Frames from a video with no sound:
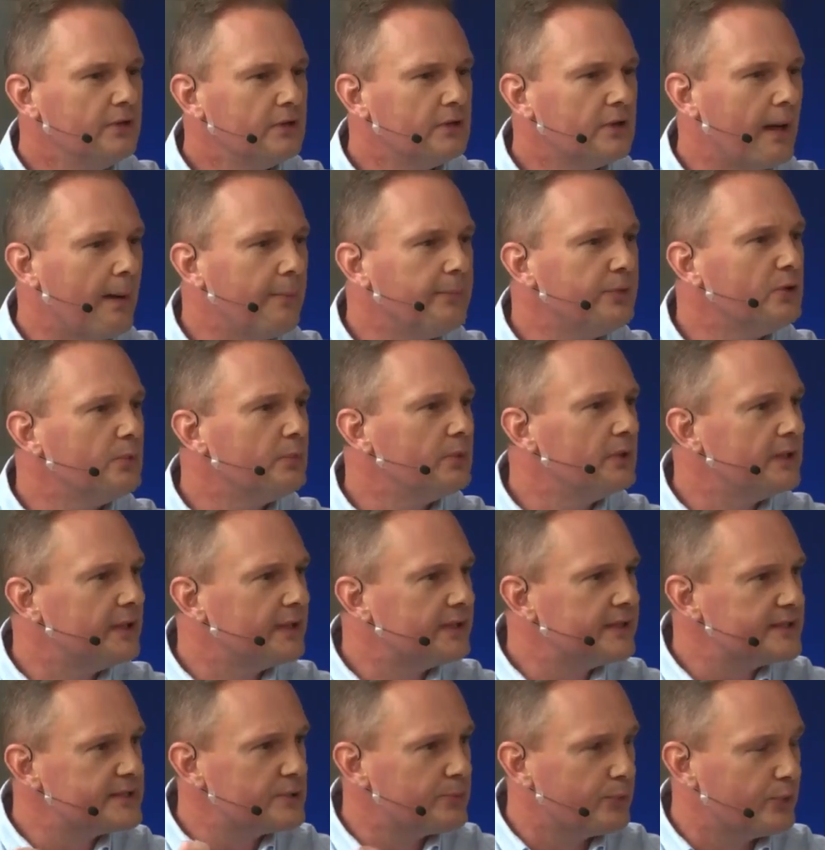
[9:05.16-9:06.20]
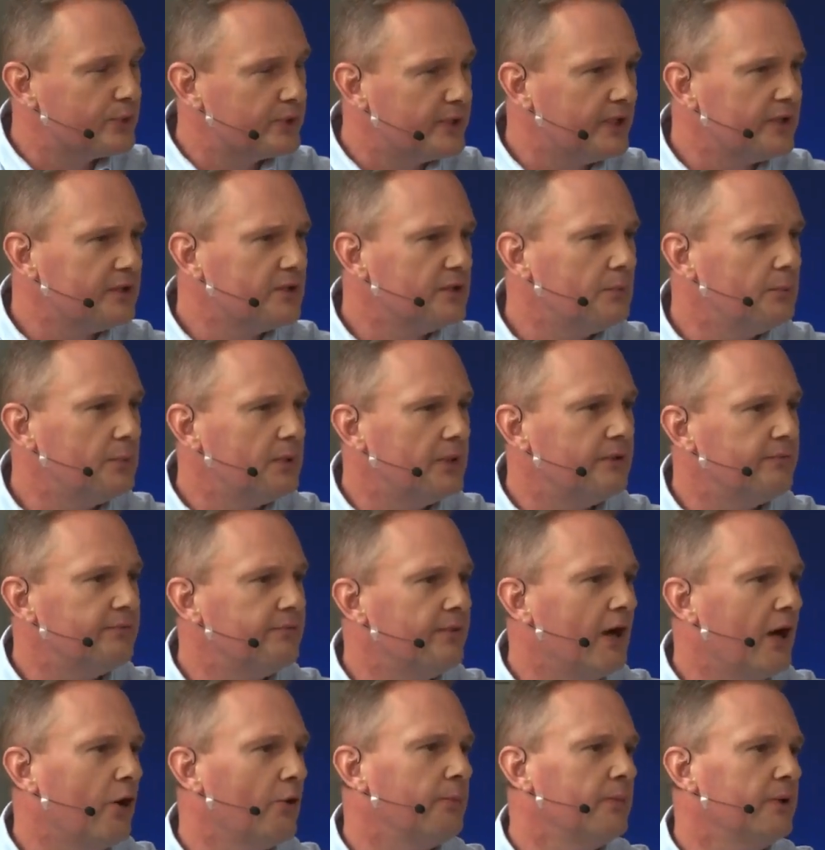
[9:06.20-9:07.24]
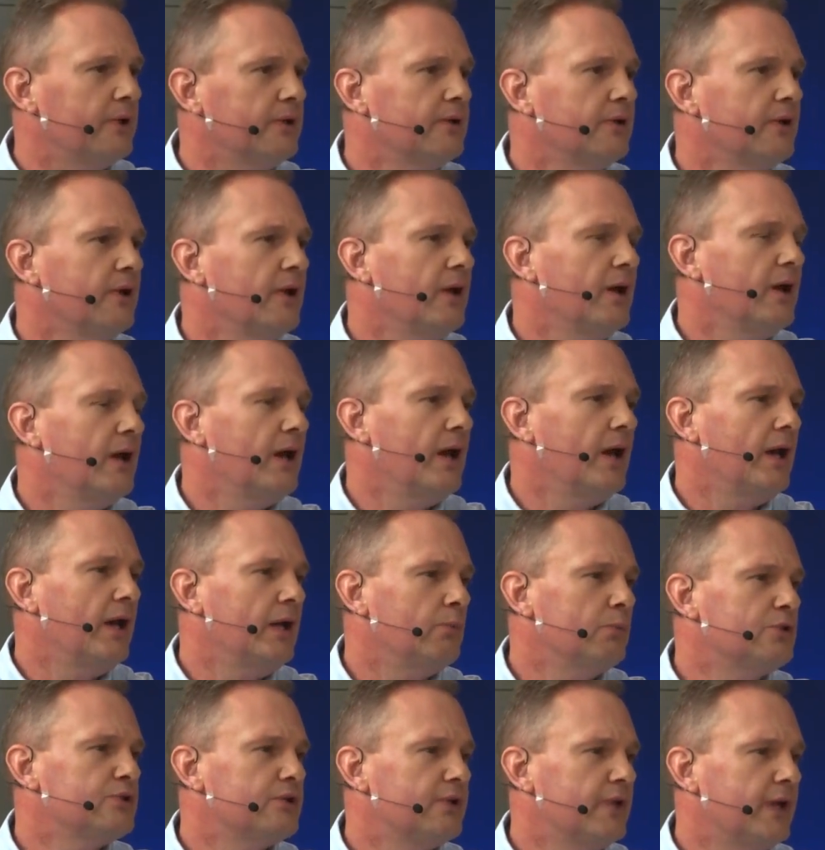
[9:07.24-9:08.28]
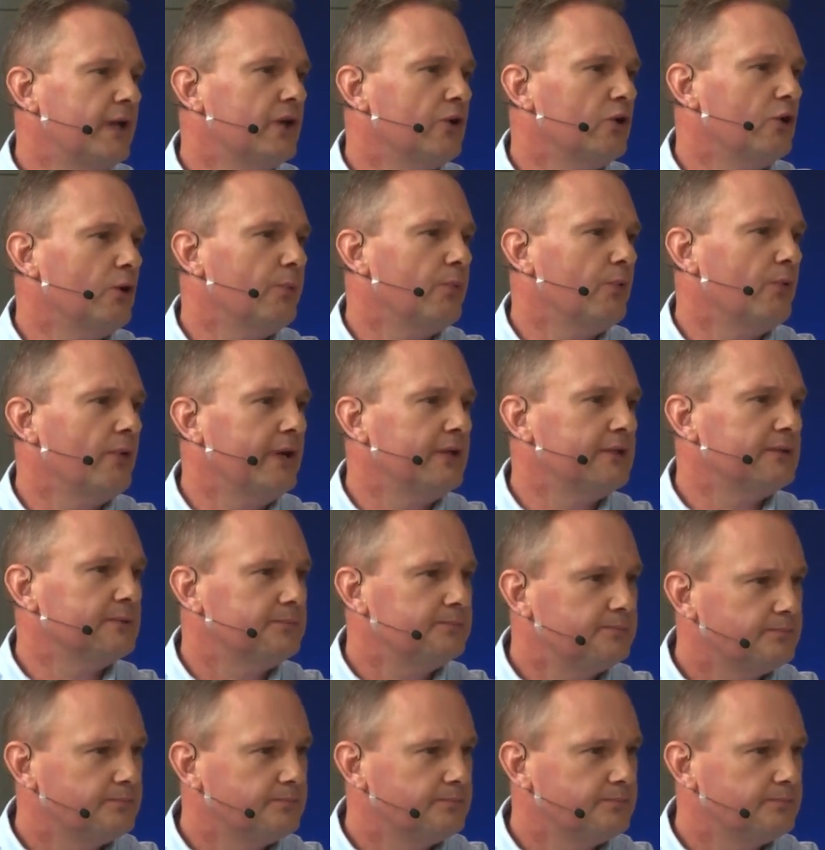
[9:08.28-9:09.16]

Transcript: comfortable that there's a predictable environment in which they can operate.